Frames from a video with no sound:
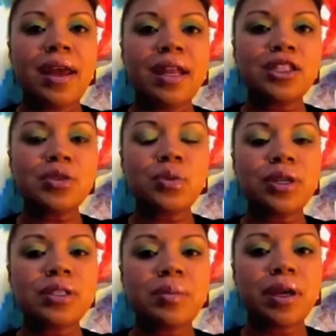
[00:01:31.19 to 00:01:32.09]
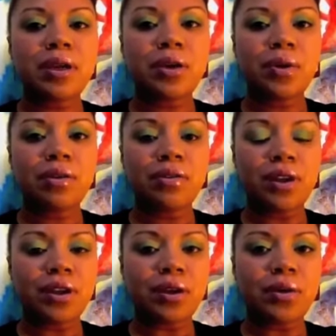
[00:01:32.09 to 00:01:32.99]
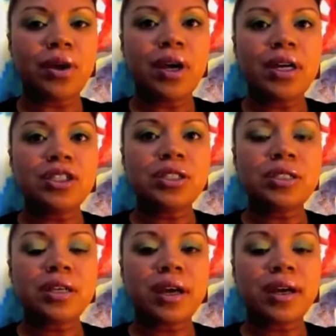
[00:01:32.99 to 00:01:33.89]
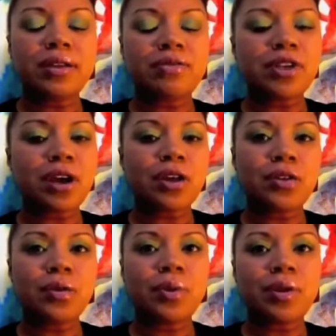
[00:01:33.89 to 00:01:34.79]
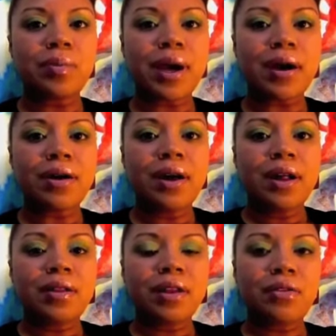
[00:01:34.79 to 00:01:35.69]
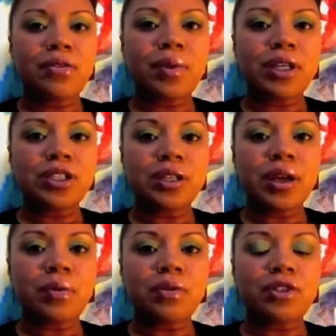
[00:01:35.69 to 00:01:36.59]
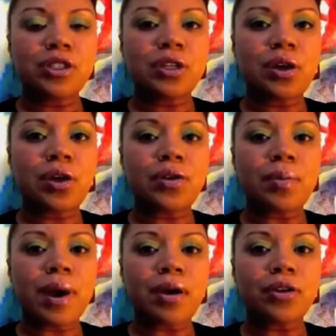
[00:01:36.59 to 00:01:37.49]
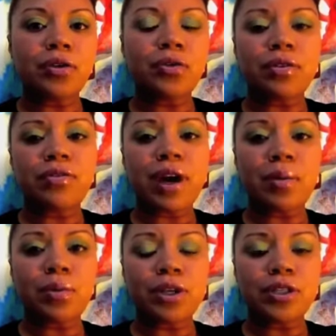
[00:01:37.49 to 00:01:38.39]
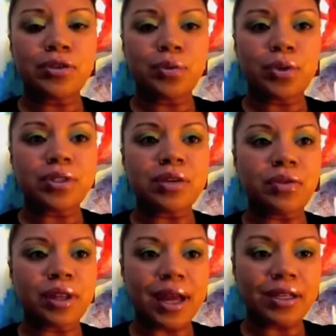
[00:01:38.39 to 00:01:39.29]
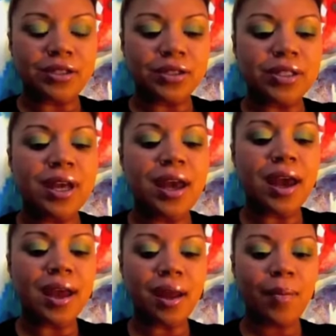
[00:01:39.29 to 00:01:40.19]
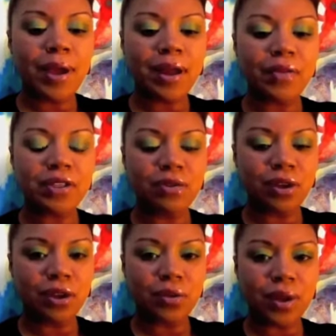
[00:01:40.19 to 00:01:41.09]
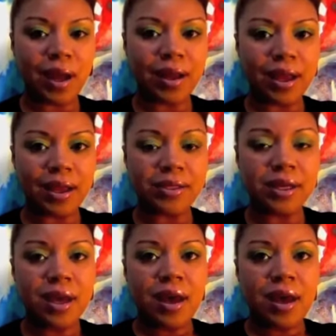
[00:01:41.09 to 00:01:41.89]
and I just wanted to make a quick video just to kind of talk a little bit about the information that we've just learned about uterine fibroid tumors and relaxers. And I'm making this video not as